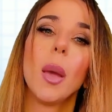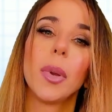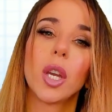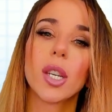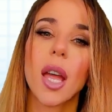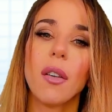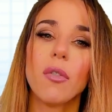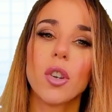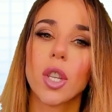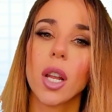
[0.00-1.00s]
because
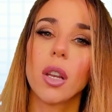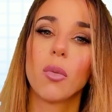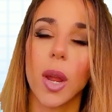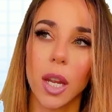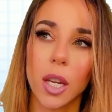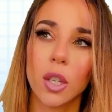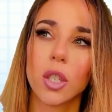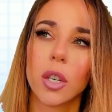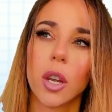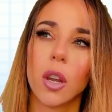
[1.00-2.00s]
average daily range